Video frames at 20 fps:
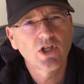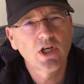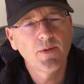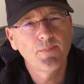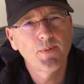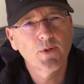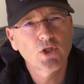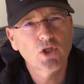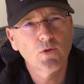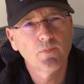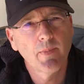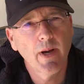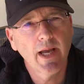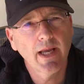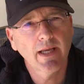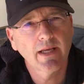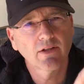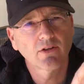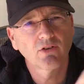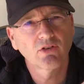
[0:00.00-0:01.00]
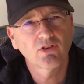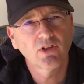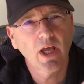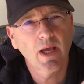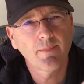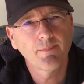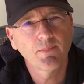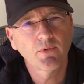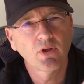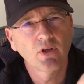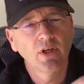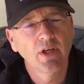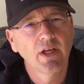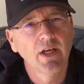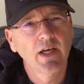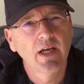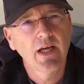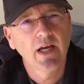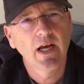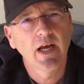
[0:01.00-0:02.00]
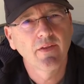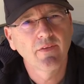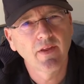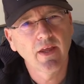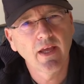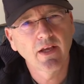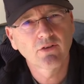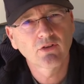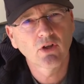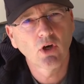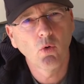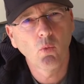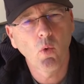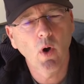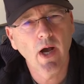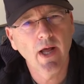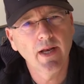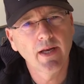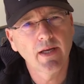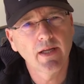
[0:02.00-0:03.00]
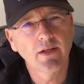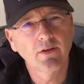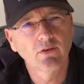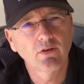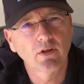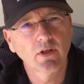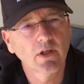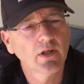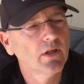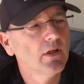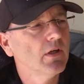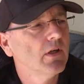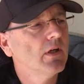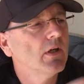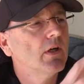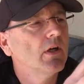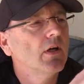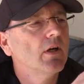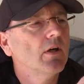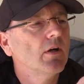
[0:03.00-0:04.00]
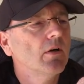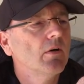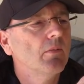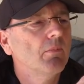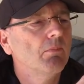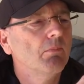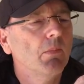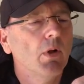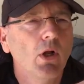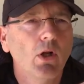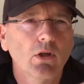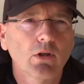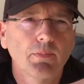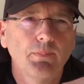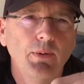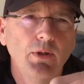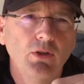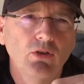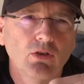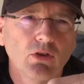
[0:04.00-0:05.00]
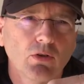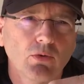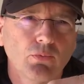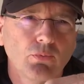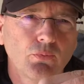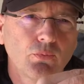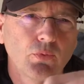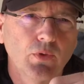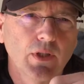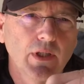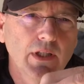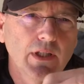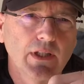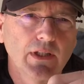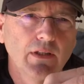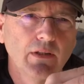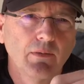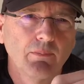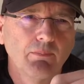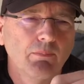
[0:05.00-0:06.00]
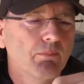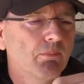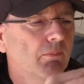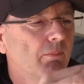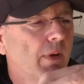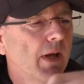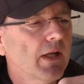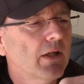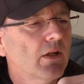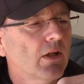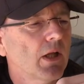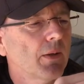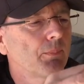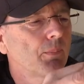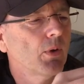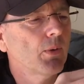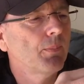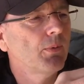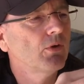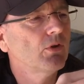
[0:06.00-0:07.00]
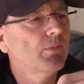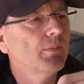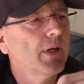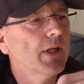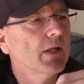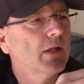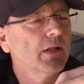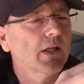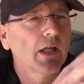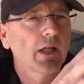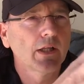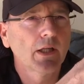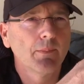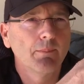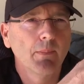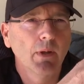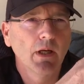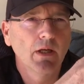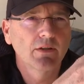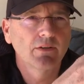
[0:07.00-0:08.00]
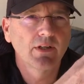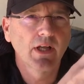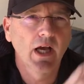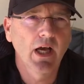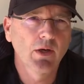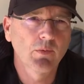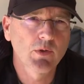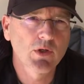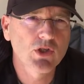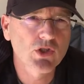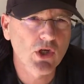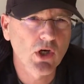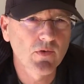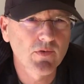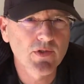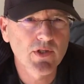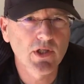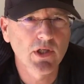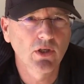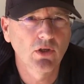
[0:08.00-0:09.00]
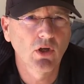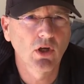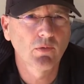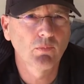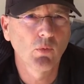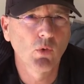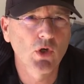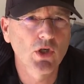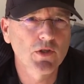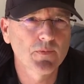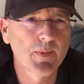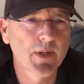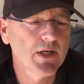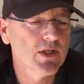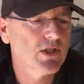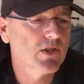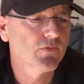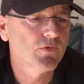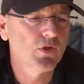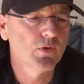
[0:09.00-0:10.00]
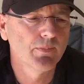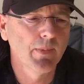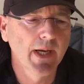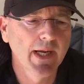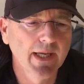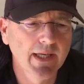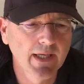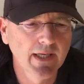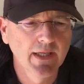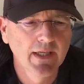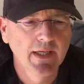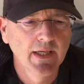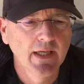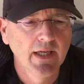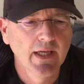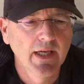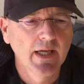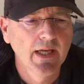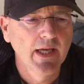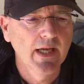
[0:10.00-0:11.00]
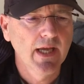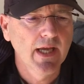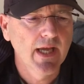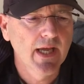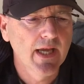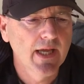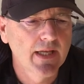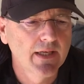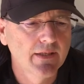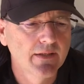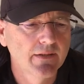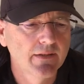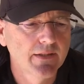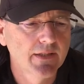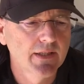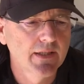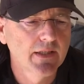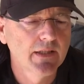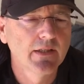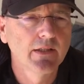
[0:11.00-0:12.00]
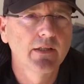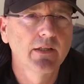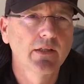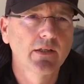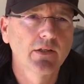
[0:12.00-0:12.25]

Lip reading: cheaper to make, it's stamped, and the XX1 is a milled piece of metal. They put a piece of metal down, they mill it down, which is obviously a lot more expensive to make, and then